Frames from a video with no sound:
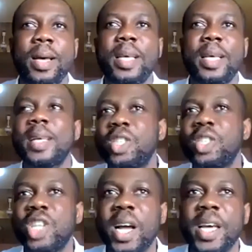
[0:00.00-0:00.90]
a
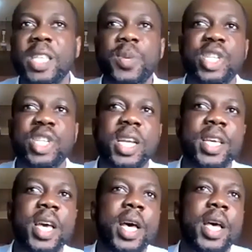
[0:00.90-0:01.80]
certain chunk,
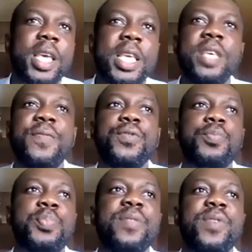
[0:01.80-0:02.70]
especially if
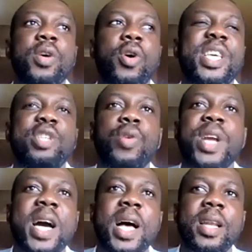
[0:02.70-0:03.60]
your
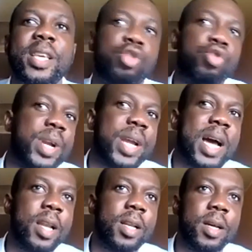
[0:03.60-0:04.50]
historical,
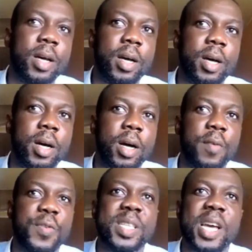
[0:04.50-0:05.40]
historical
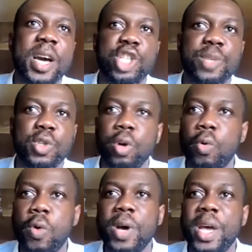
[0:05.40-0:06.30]
uh, fiscal regimes,
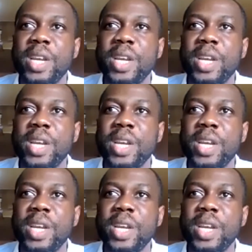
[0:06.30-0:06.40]
your